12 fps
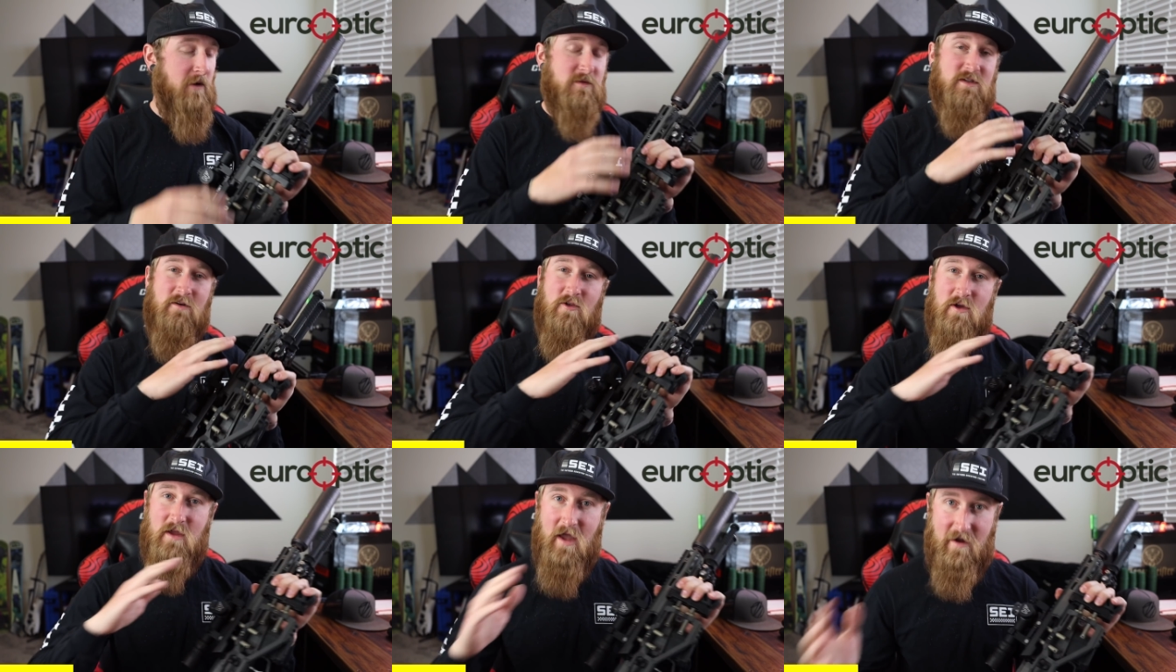I was
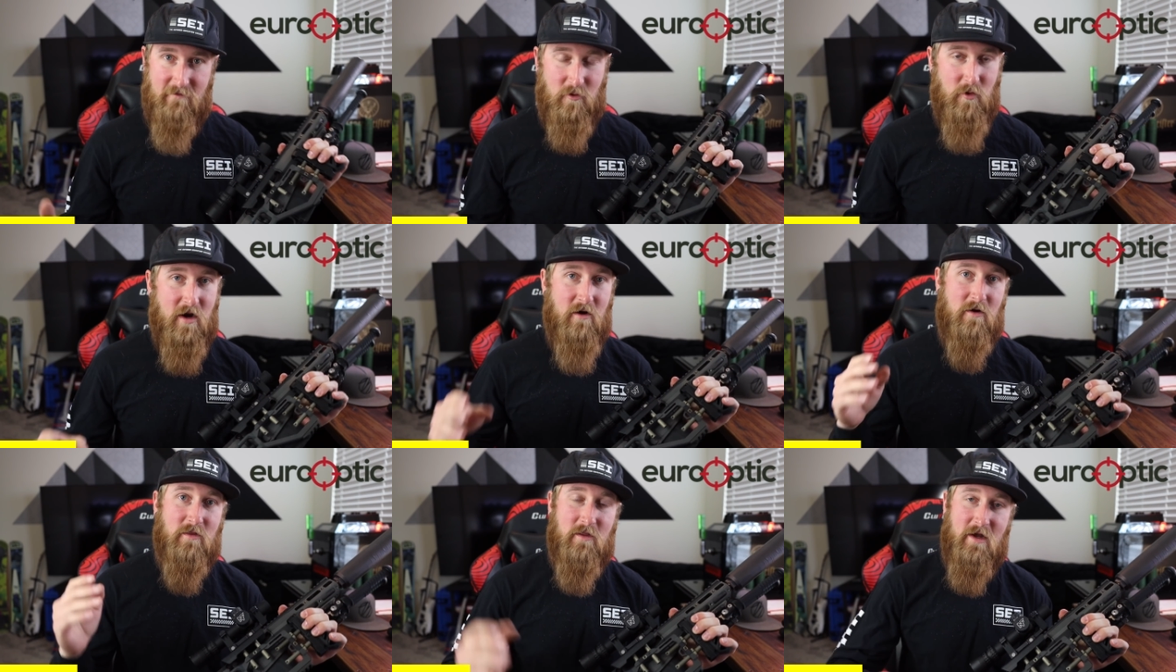searching everywhere
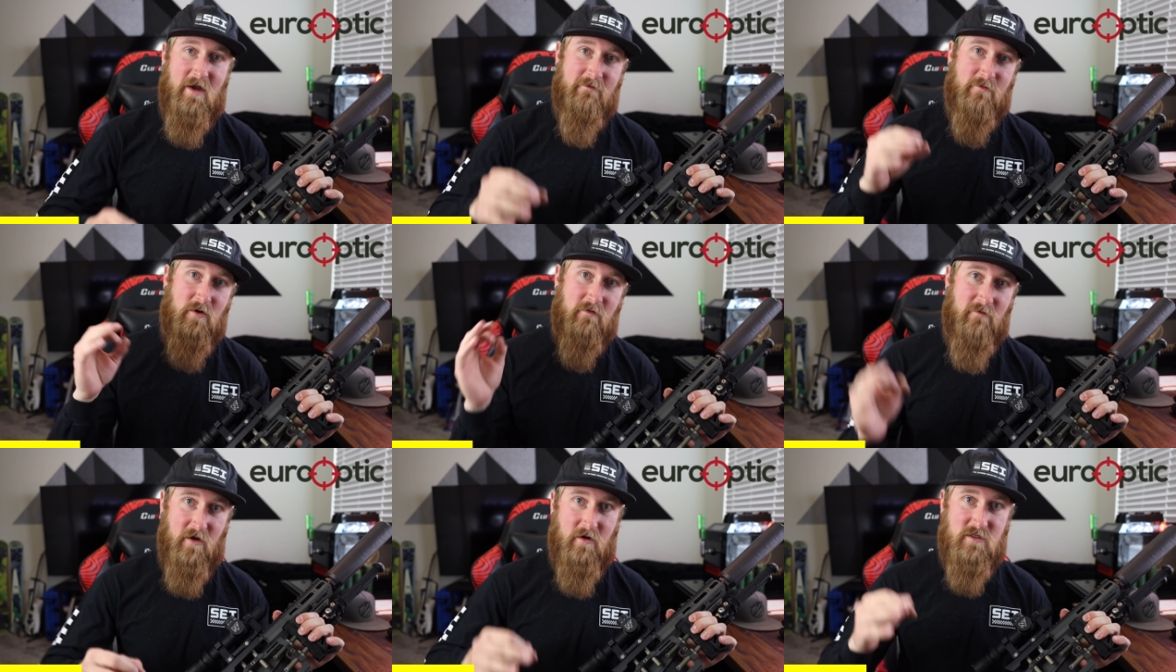online for a
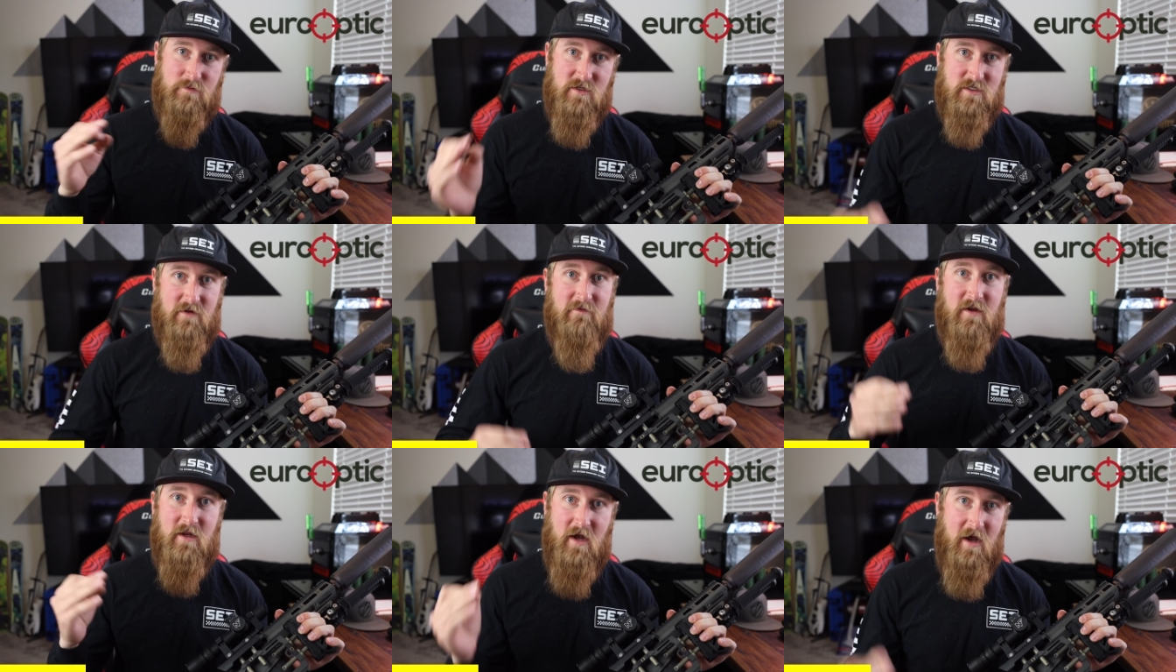very
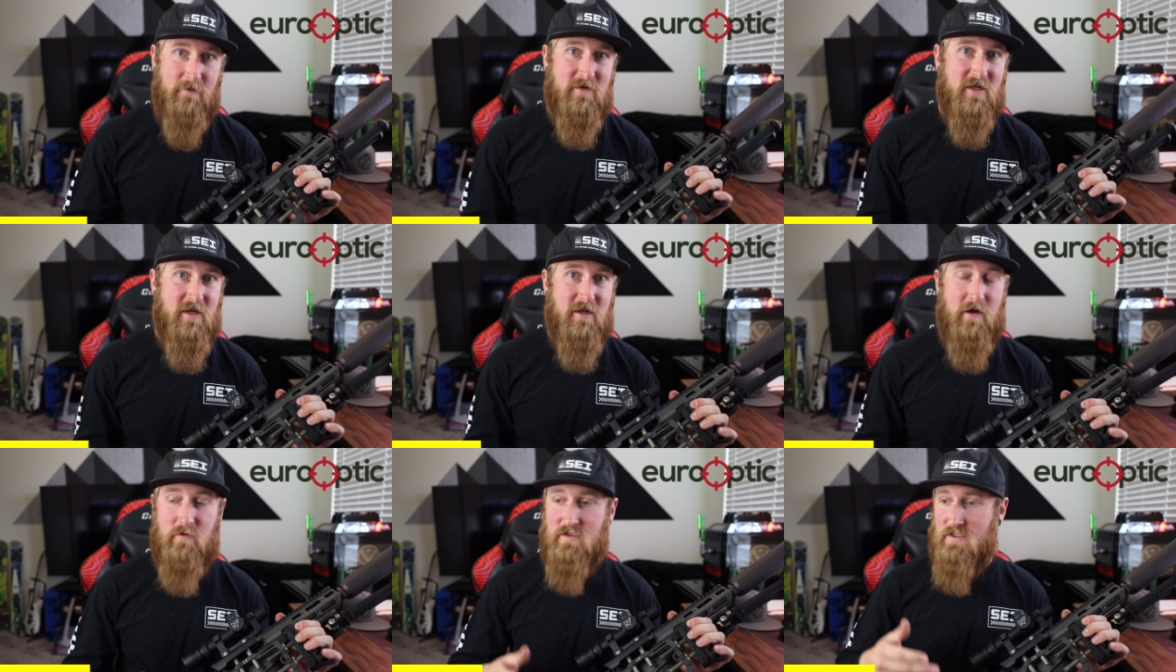specific optic.
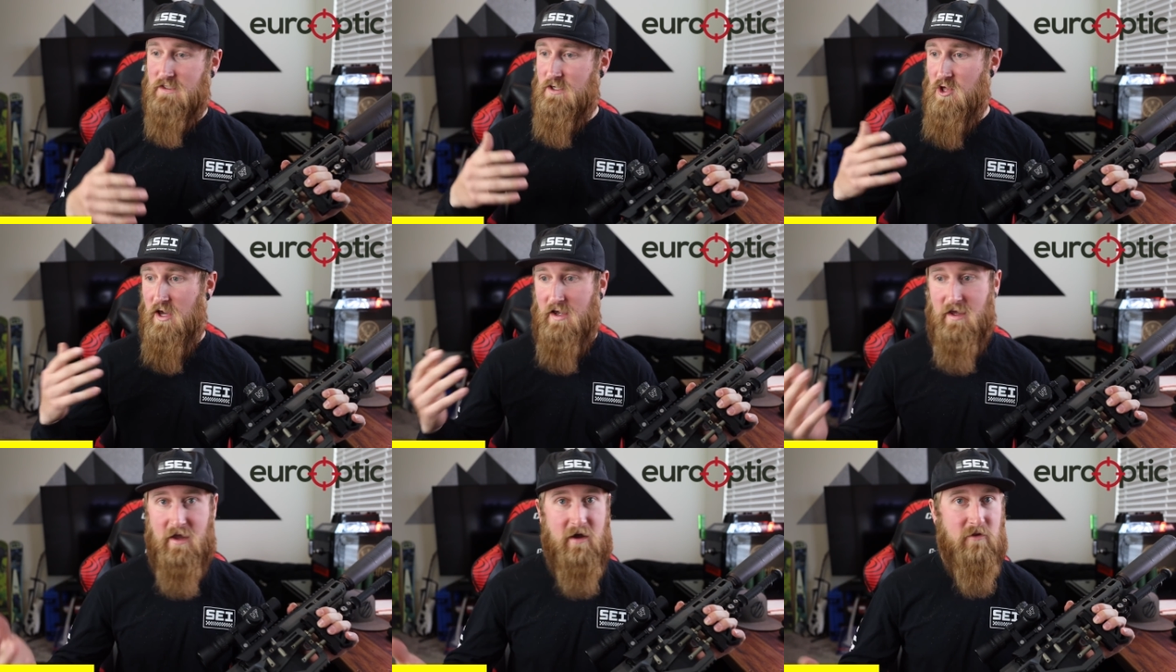I was
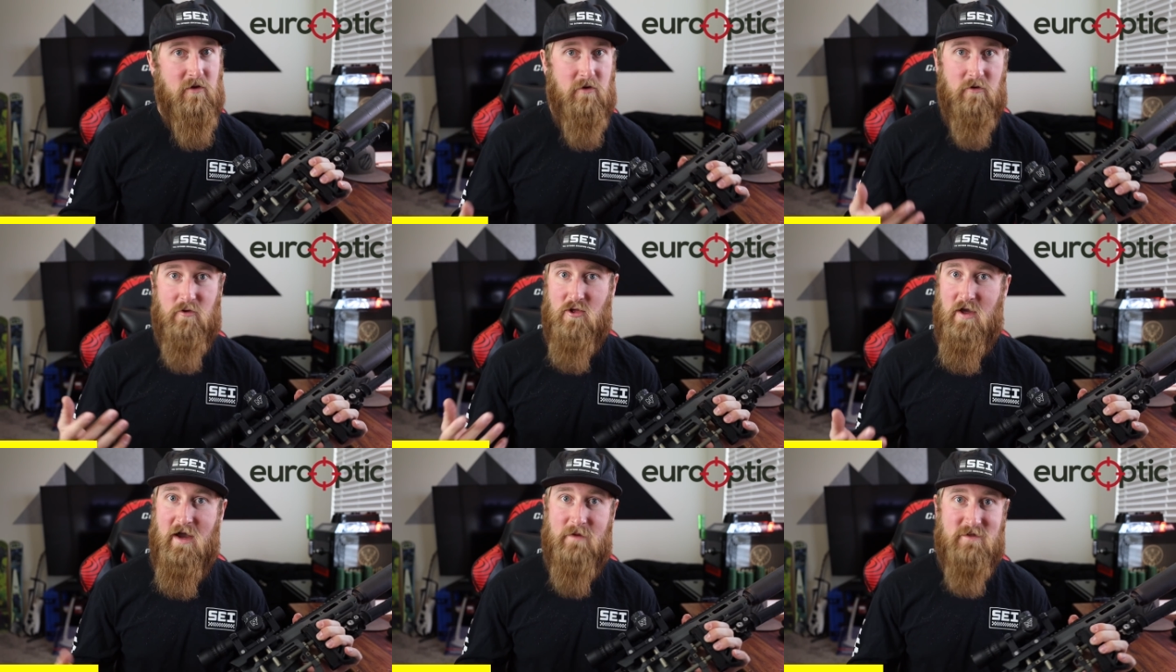checking out local
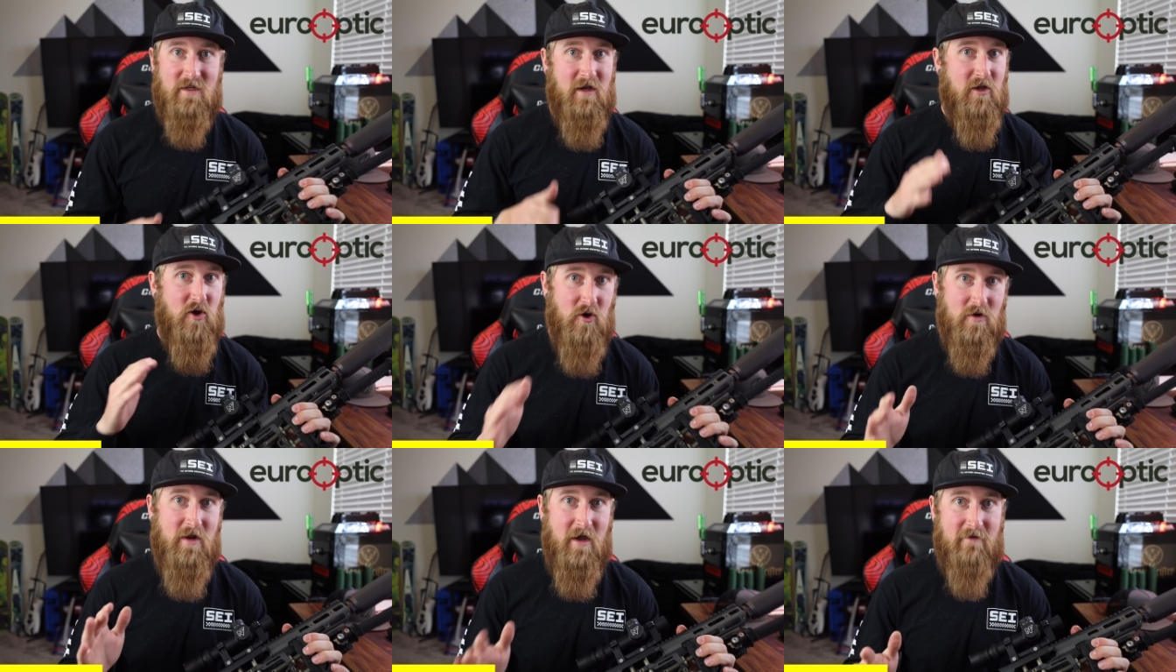shops and I
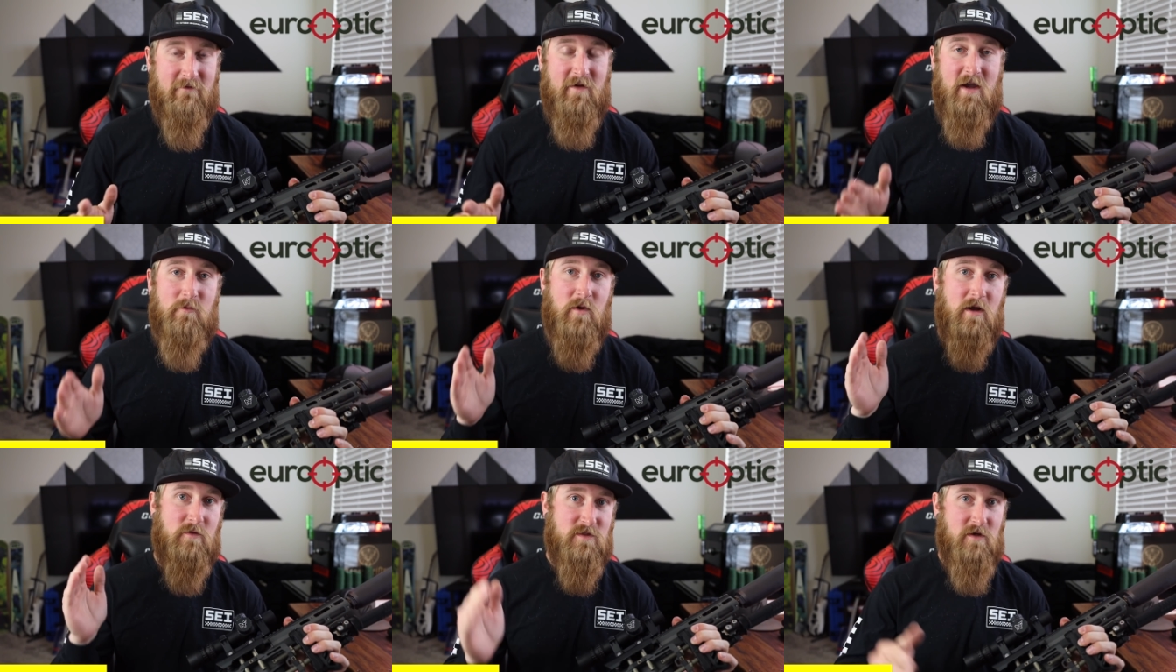could not find what
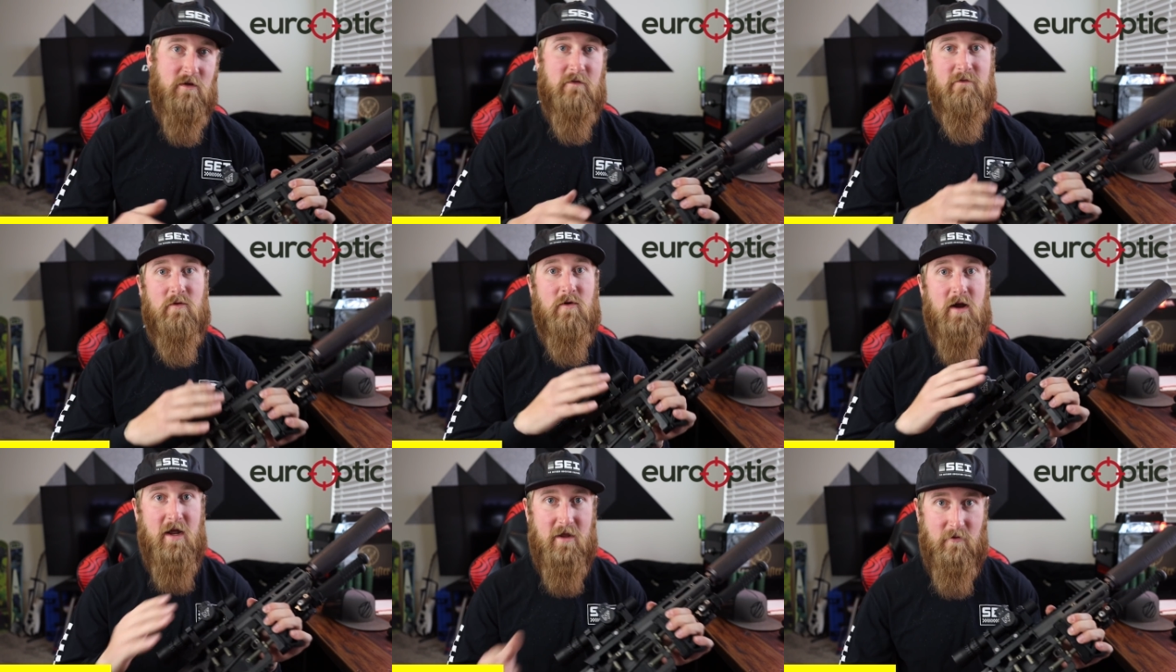I was looking
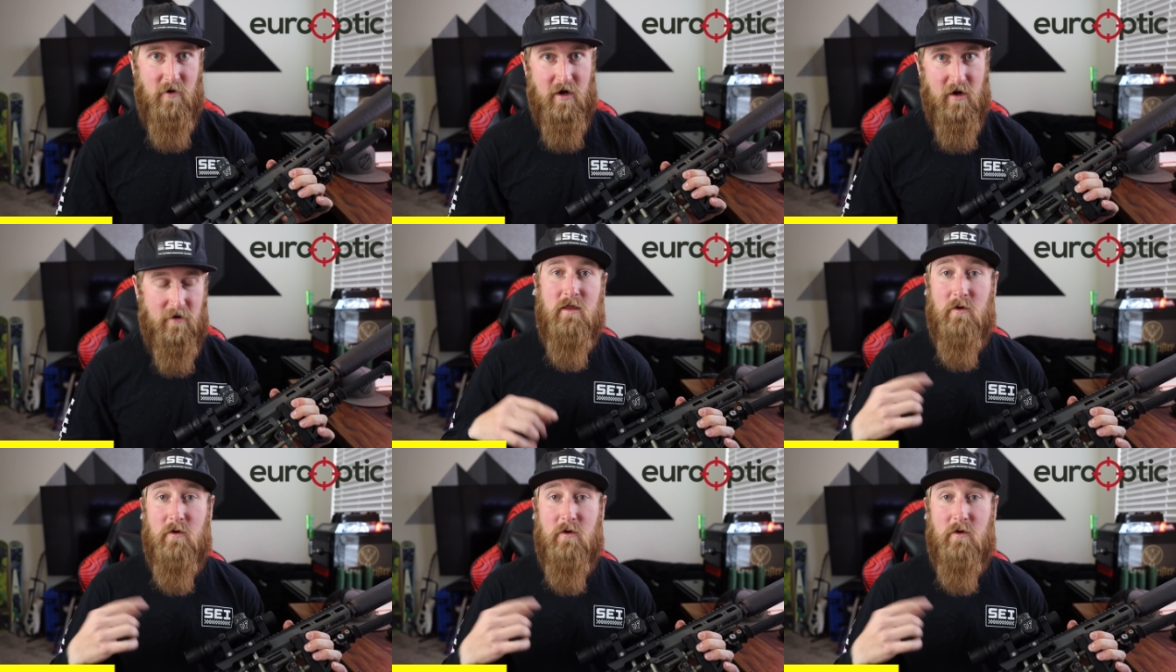for anywhere.